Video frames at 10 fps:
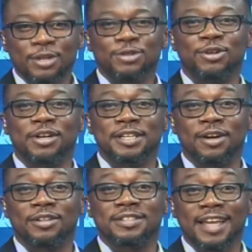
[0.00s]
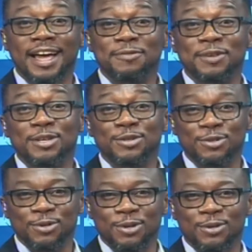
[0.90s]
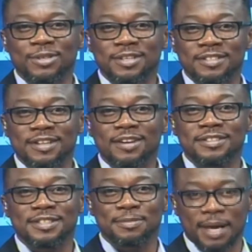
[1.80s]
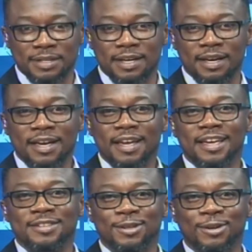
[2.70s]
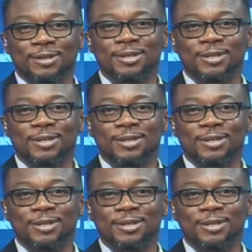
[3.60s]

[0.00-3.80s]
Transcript: Joining us live in the studio to discuss this matter is Dr.